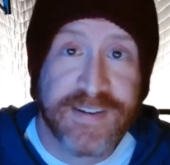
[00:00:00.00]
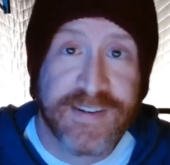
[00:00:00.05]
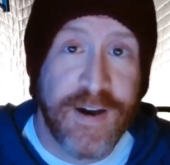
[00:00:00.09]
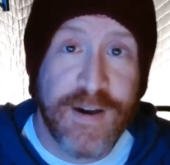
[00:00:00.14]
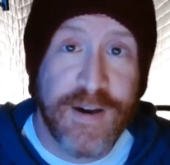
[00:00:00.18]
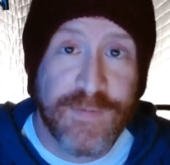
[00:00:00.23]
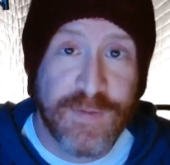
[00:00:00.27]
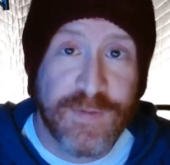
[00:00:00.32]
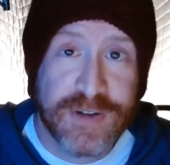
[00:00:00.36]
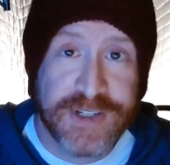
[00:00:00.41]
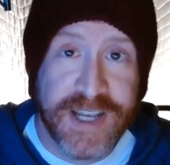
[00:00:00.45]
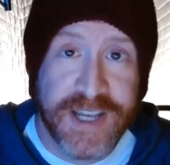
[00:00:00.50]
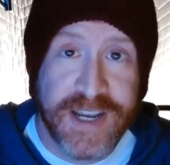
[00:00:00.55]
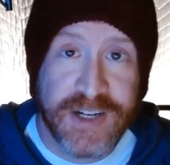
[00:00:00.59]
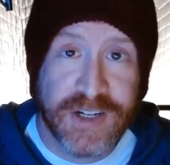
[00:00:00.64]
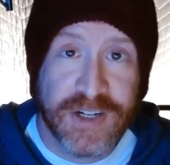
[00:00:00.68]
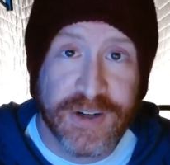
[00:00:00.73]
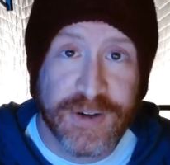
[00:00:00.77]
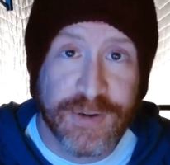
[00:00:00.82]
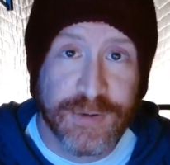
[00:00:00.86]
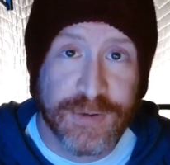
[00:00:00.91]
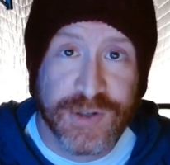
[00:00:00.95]

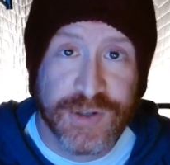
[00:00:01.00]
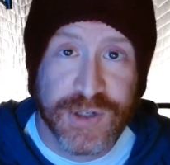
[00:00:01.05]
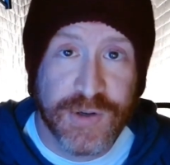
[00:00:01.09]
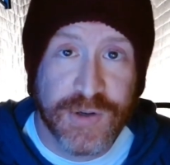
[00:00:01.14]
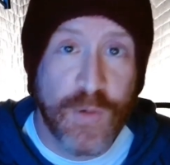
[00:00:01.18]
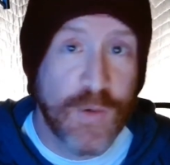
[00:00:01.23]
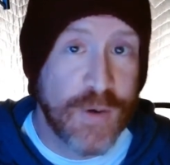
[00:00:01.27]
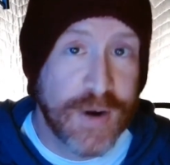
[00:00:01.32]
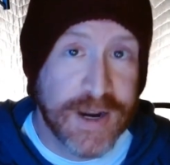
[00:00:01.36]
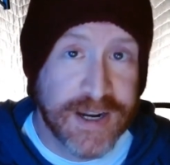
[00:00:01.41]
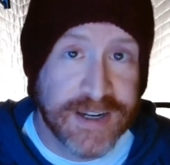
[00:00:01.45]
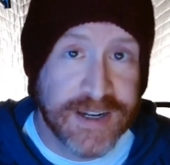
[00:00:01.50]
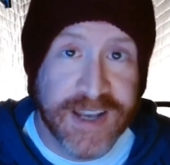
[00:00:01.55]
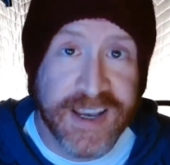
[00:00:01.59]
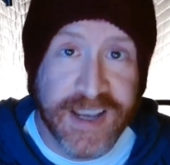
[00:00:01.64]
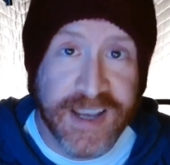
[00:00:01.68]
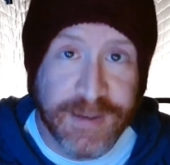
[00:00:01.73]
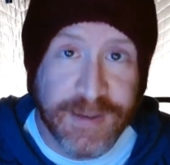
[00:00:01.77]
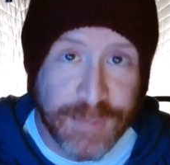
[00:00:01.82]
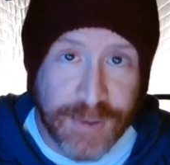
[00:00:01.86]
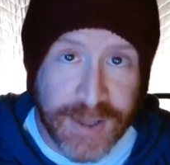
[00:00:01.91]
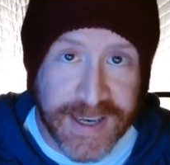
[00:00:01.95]
conversation or story
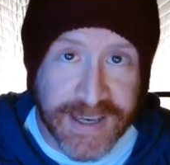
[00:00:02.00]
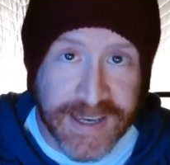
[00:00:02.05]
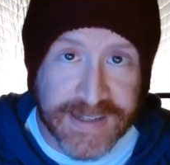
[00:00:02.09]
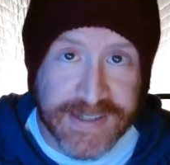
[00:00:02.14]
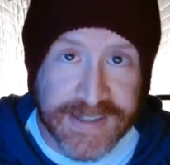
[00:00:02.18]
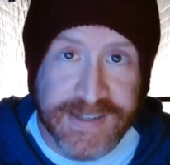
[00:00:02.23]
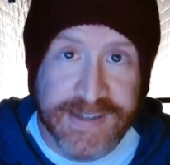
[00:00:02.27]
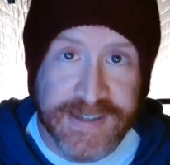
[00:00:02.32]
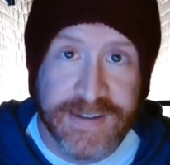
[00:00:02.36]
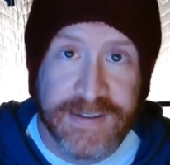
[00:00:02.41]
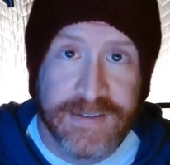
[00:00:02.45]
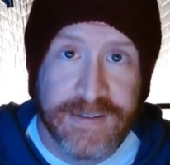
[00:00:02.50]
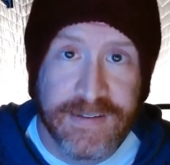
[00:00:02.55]
taking place?